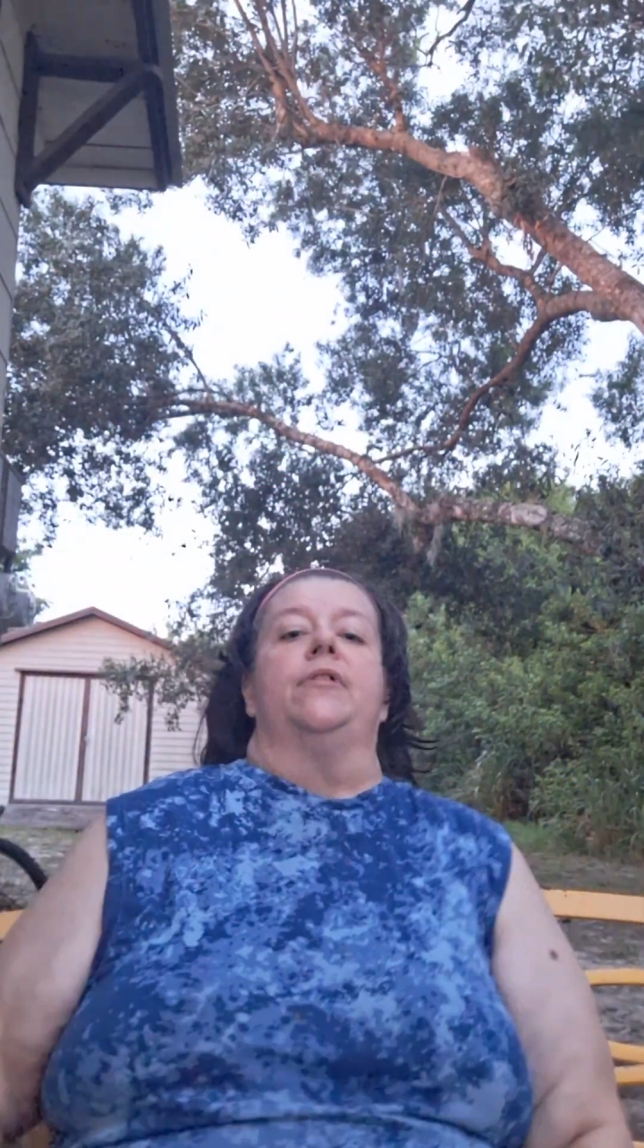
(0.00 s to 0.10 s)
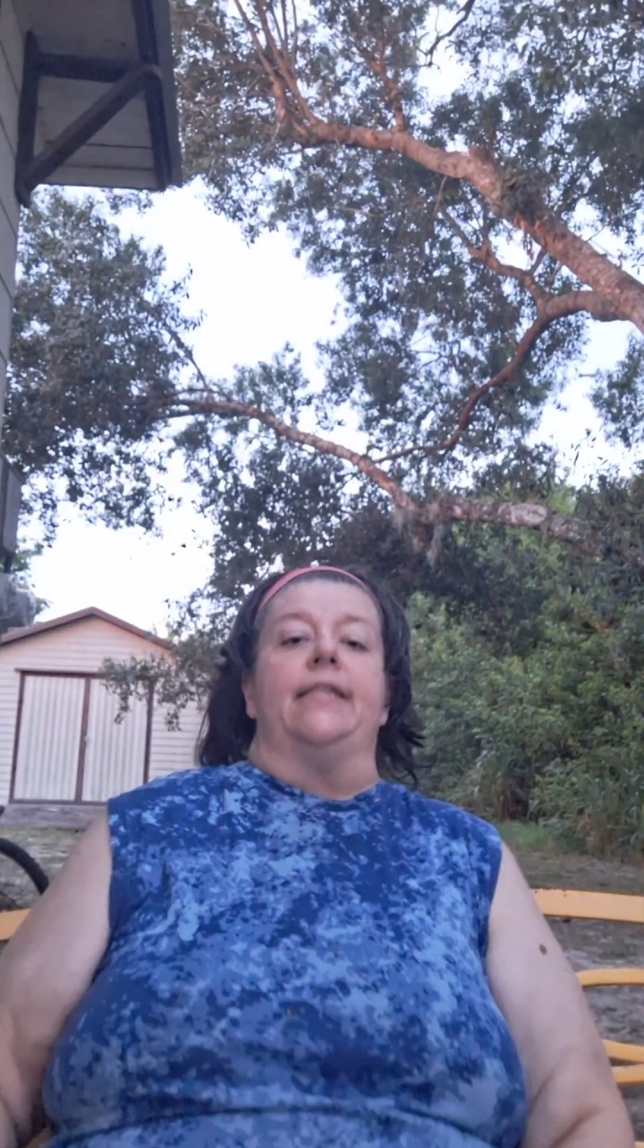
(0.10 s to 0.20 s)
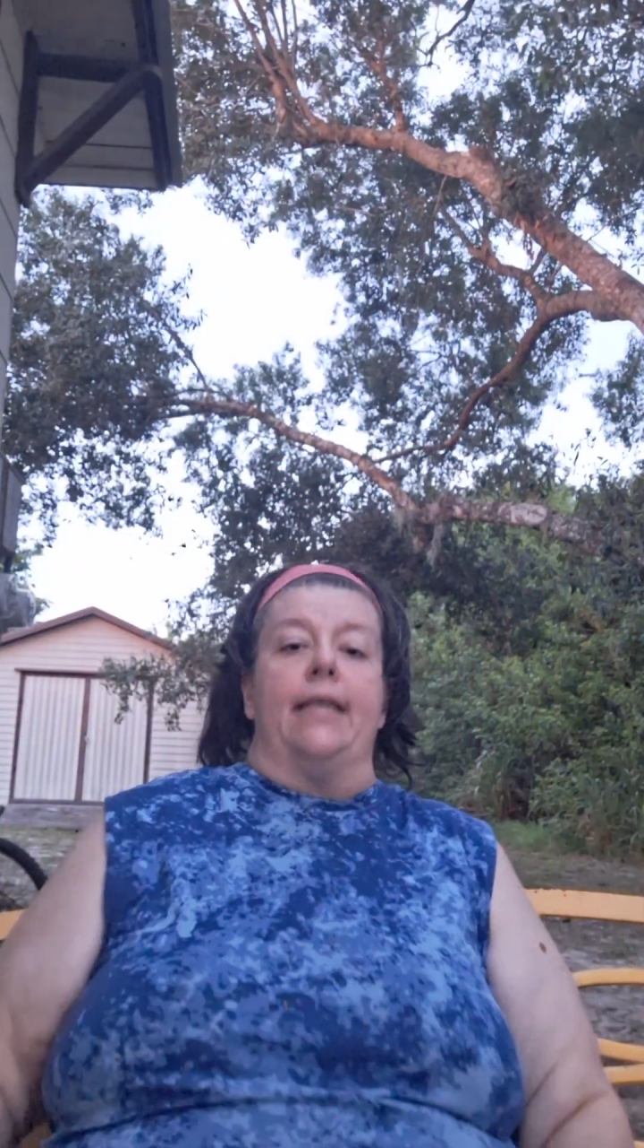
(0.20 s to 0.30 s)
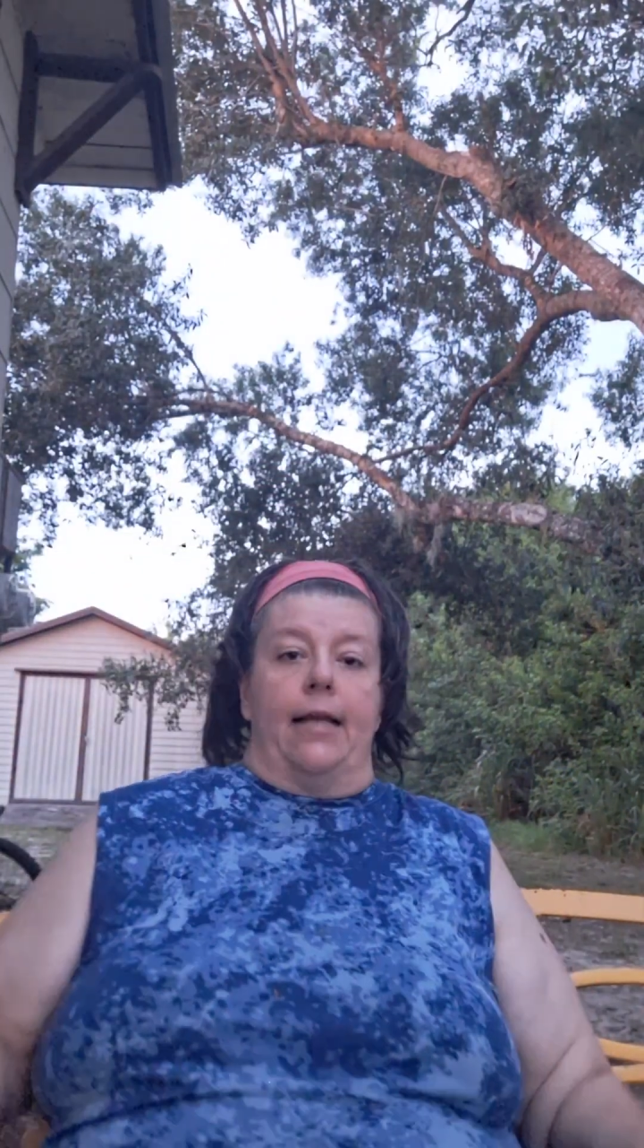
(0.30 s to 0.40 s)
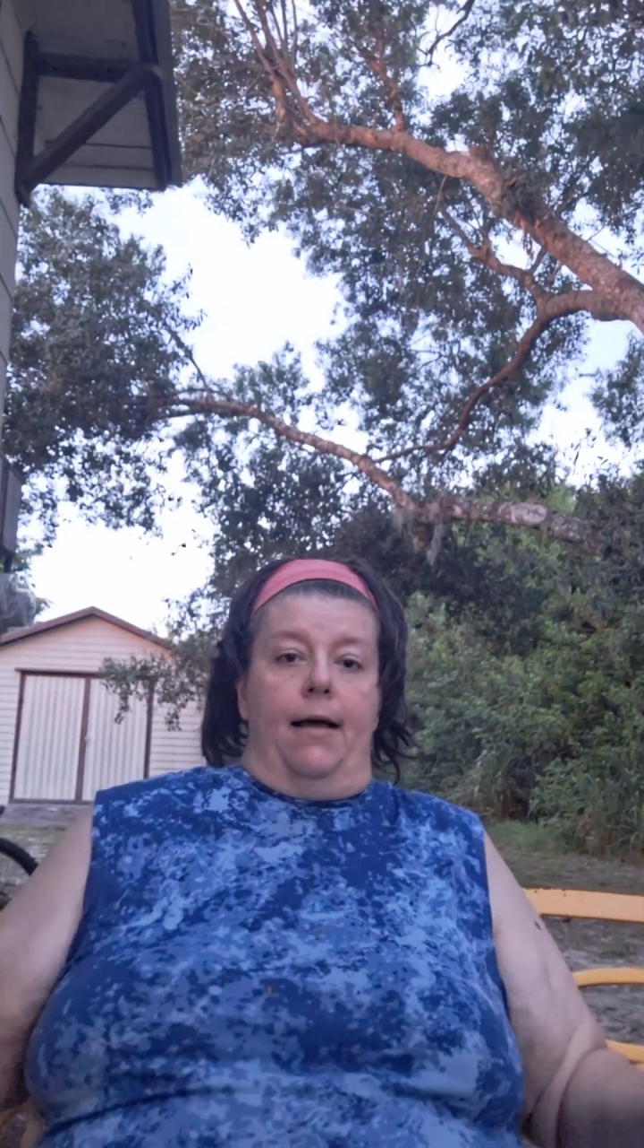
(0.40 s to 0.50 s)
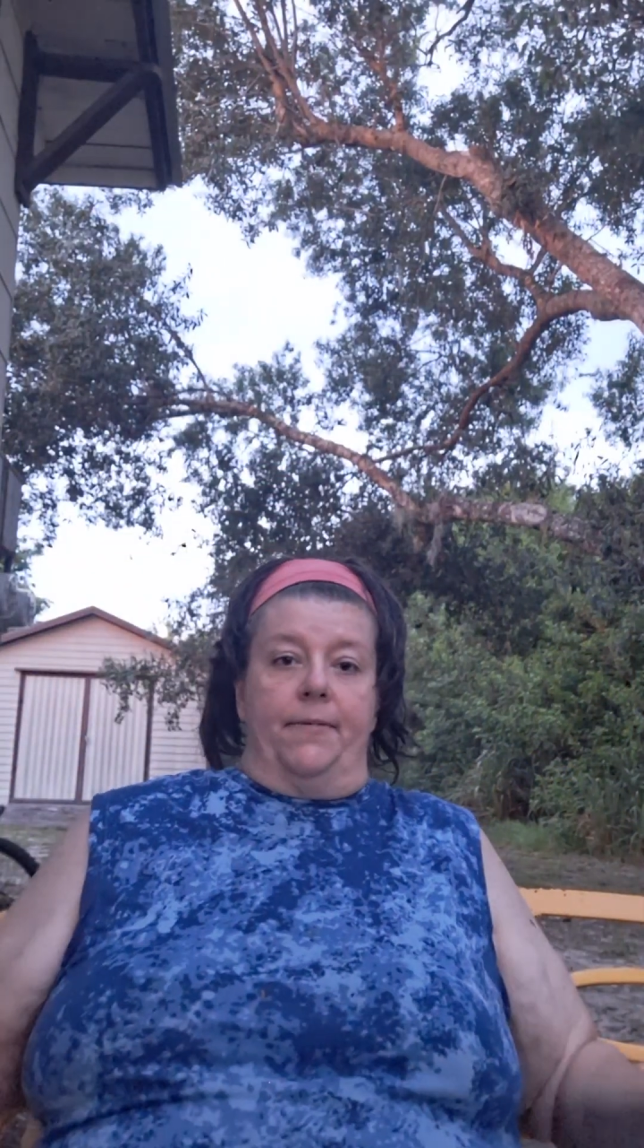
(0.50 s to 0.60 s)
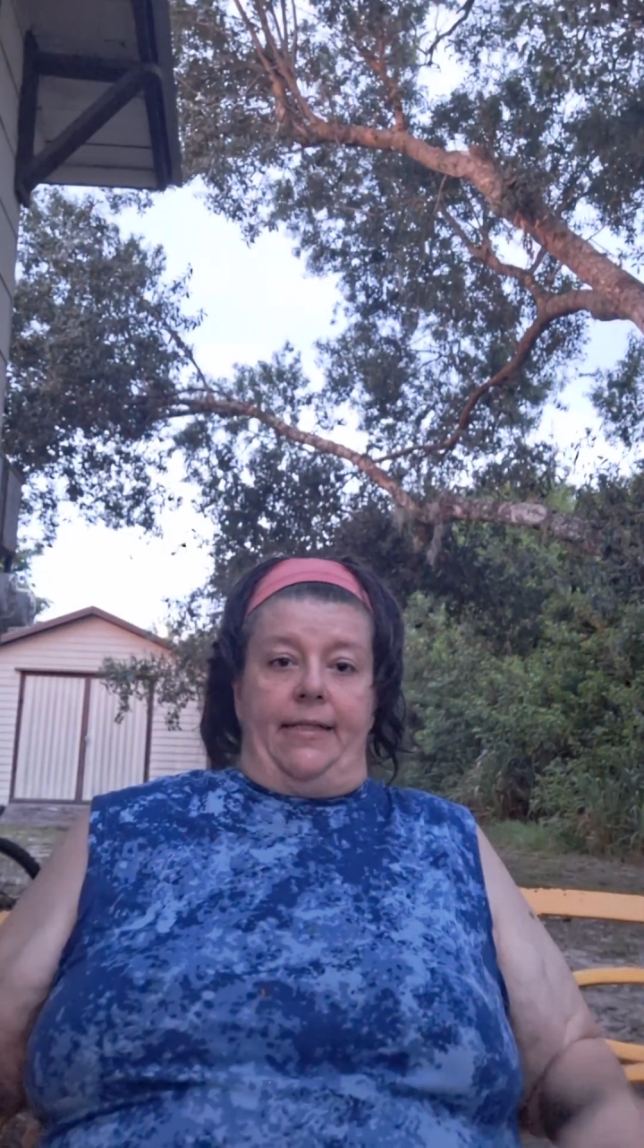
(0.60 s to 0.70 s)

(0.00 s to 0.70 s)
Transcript: sit-ups,